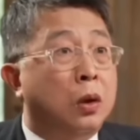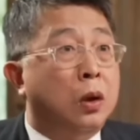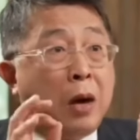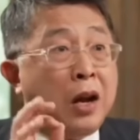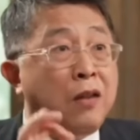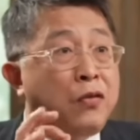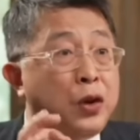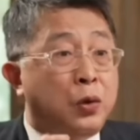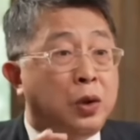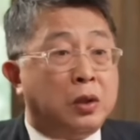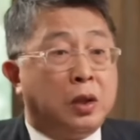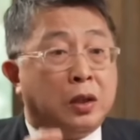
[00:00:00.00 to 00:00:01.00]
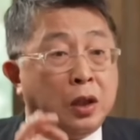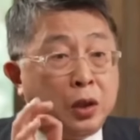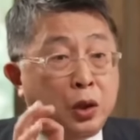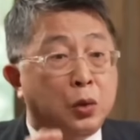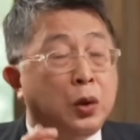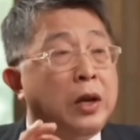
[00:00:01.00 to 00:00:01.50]
My view is that the
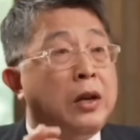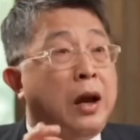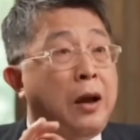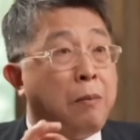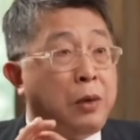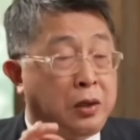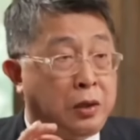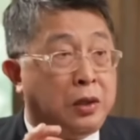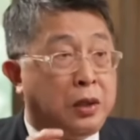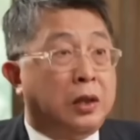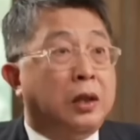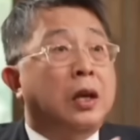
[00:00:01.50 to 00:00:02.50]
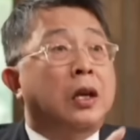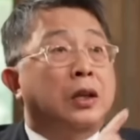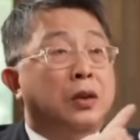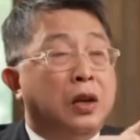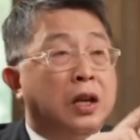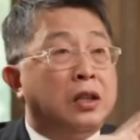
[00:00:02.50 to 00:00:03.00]
UN IPCC,
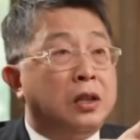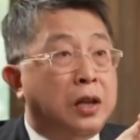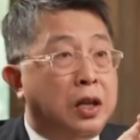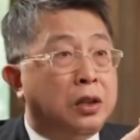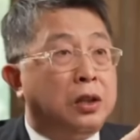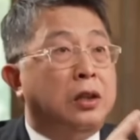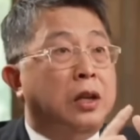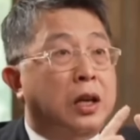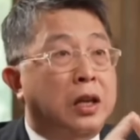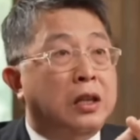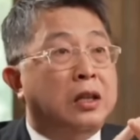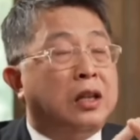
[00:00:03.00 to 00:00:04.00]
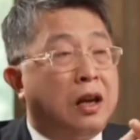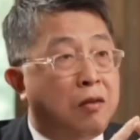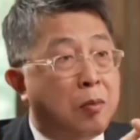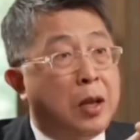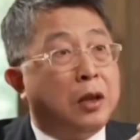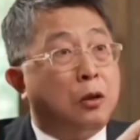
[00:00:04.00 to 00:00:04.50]
United Nations
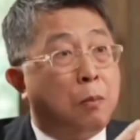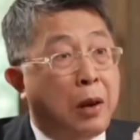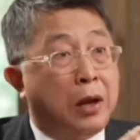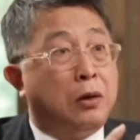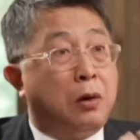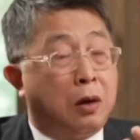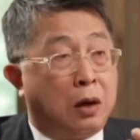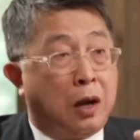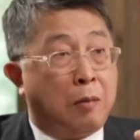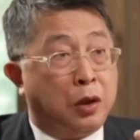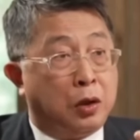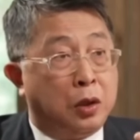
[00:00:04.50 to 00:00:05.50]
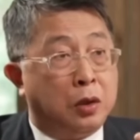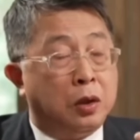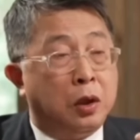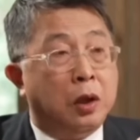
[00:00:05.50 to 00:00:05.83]
Intergovernmental Panel on Climate Change